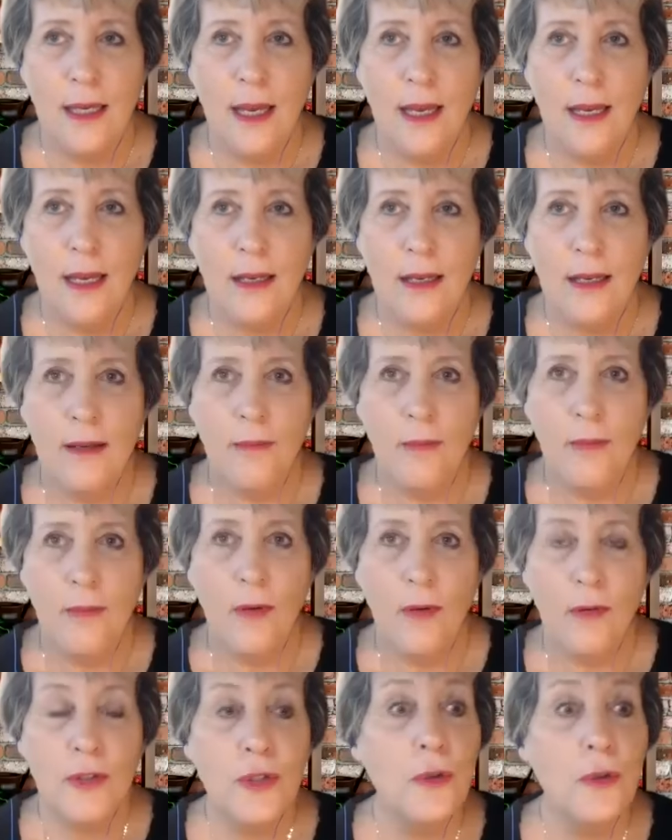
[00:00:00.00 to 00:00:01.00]
um,
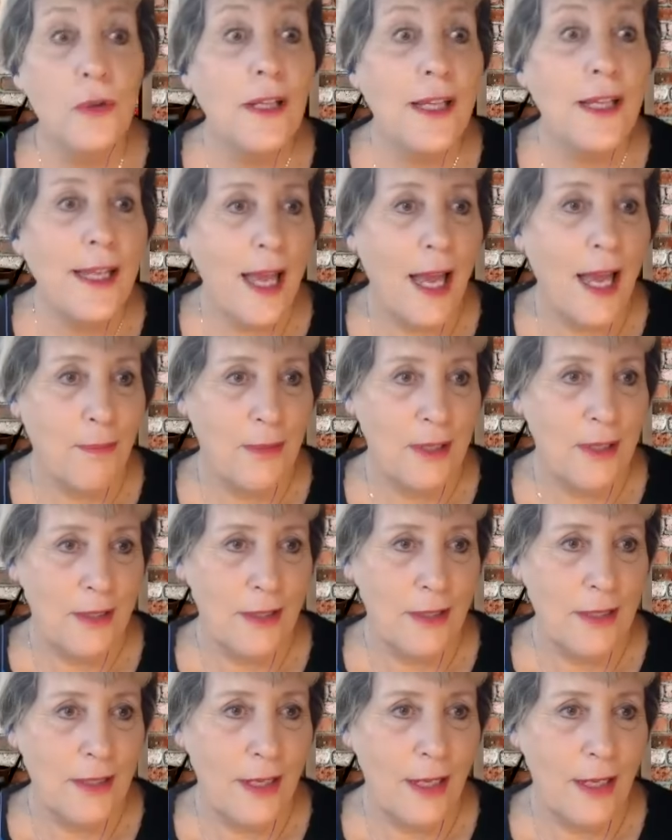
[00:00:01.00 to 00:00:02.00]
truly
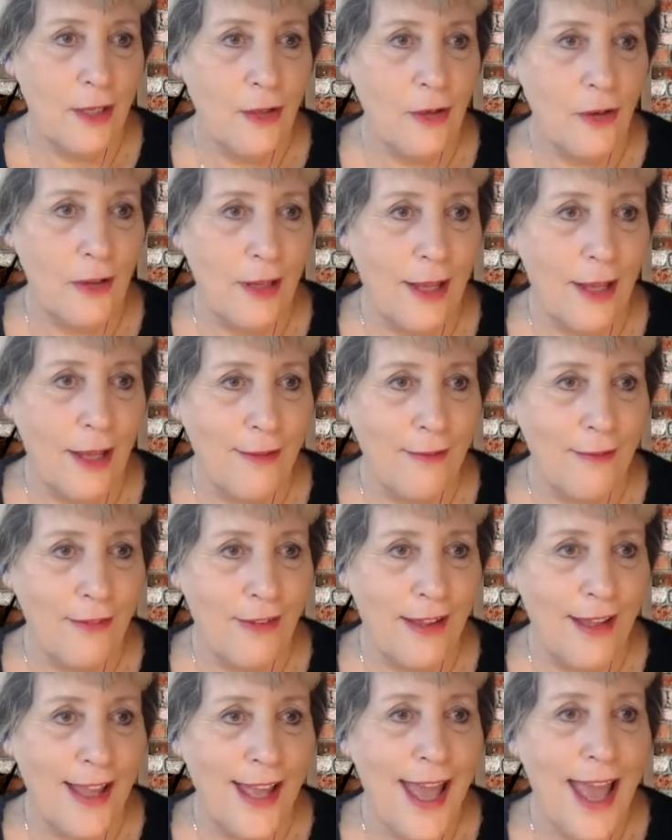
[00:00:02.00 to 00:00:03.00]
happened in your life
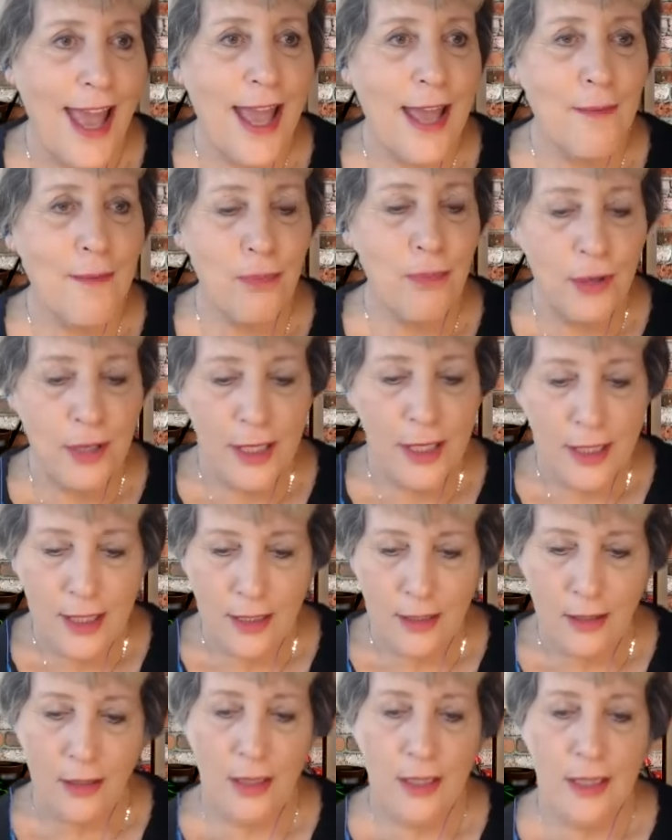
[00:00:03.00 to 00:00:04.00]
and putting
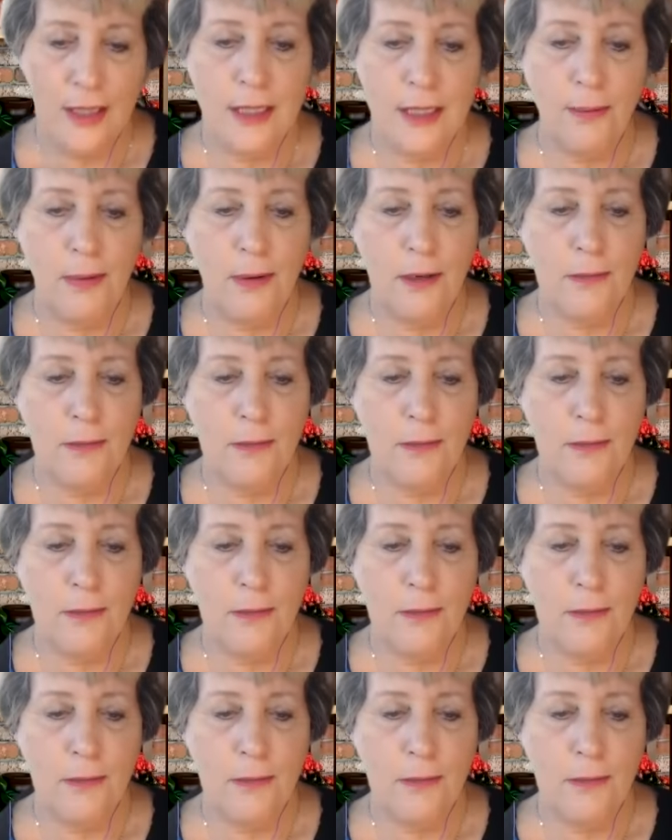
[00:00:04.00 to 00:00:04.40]
it all into